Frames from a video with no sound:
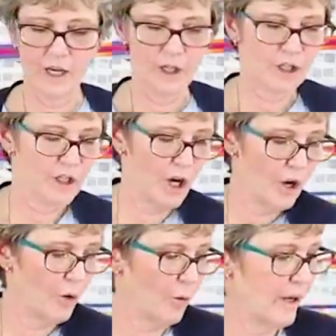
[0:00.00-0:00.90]

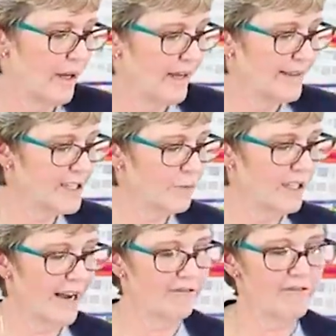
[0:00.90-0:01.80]
So this
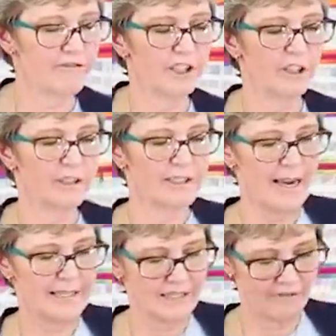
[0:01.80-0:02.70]
one I filled
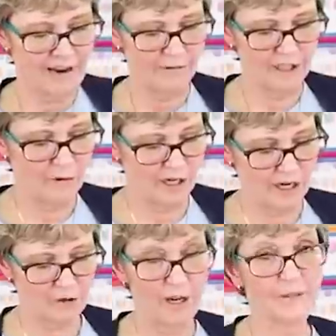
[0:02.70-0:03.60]
as if I was going on
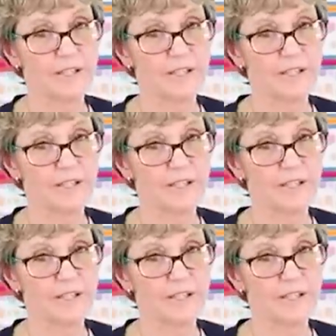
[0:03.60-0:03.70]
a trip.